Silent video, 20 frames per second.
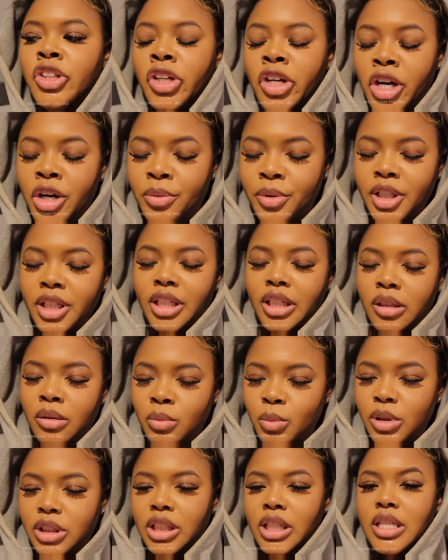go
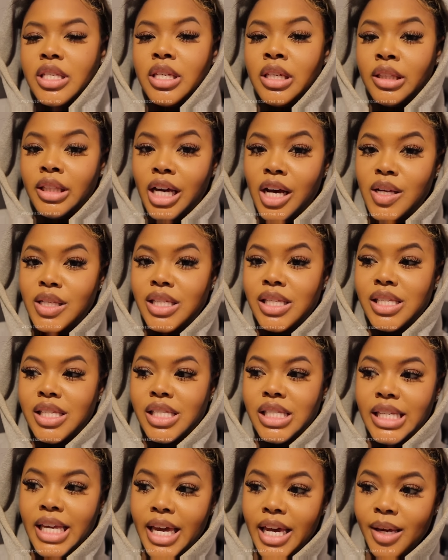in with this ten thousand
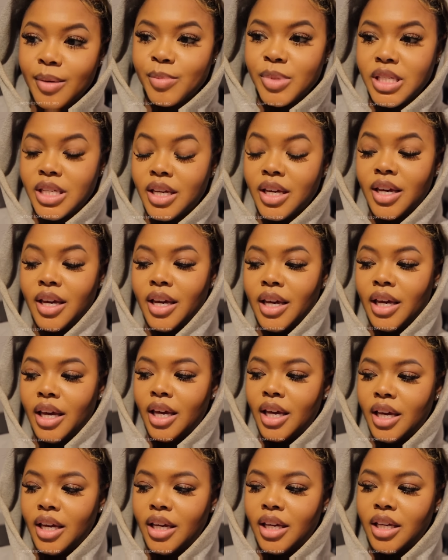steps
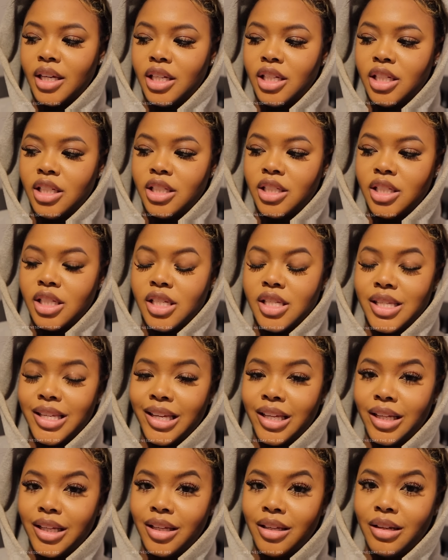and just
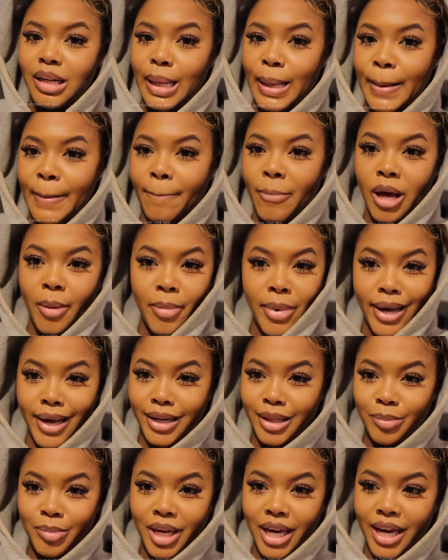getting my
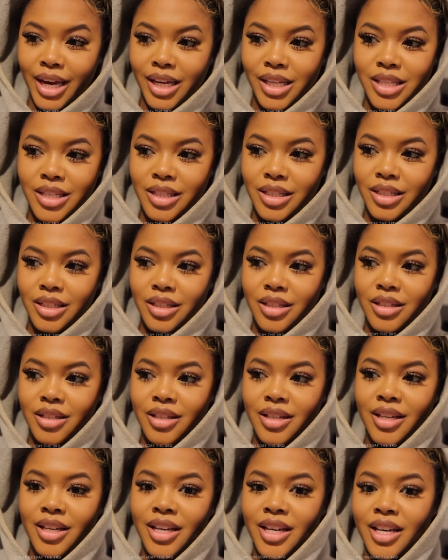body back to
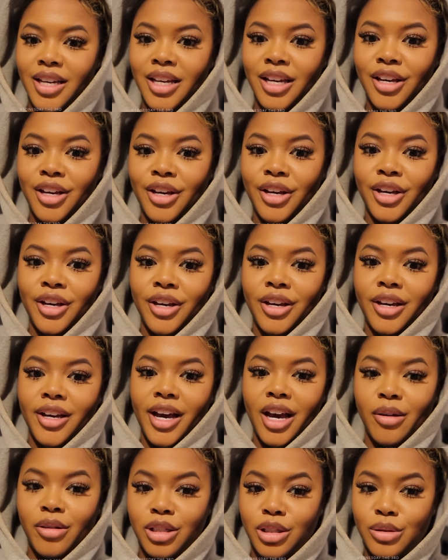
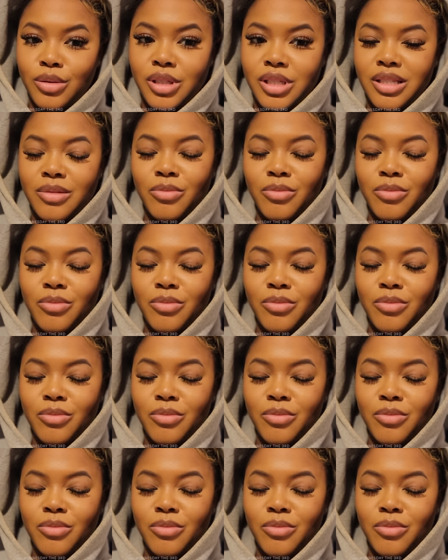how I used